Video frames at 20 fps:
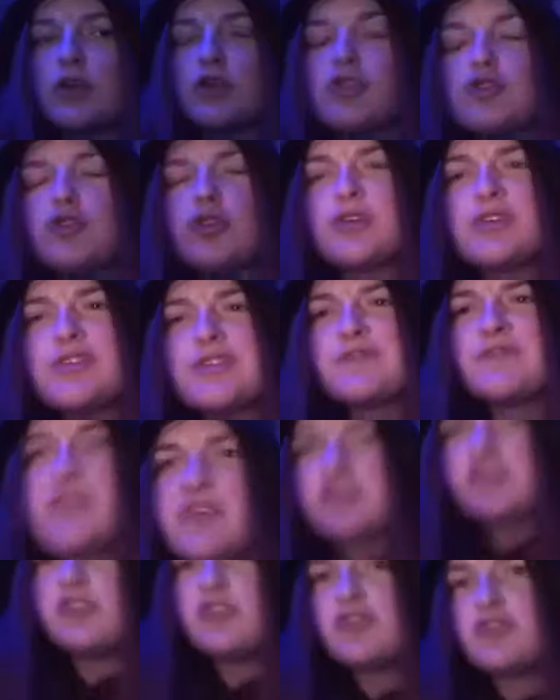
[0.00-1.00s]
Just
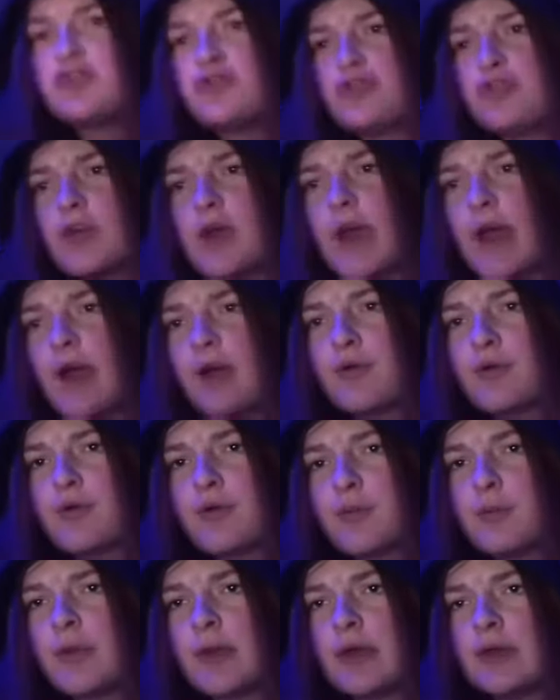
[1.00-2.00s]
finished Outer
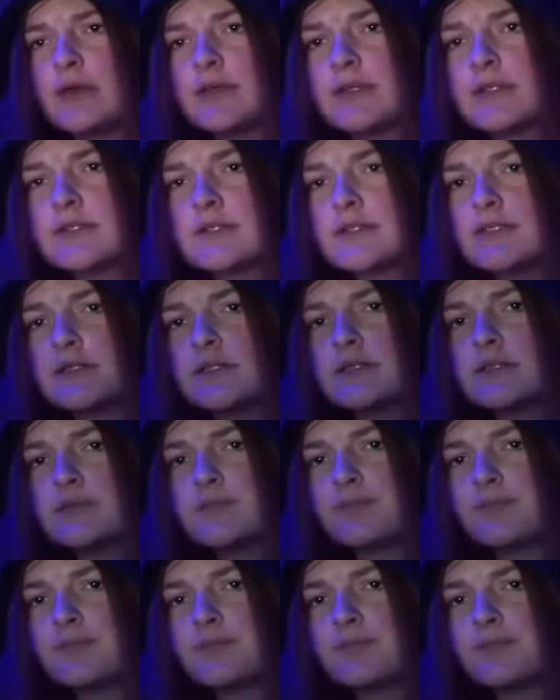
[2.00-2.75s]
Banks.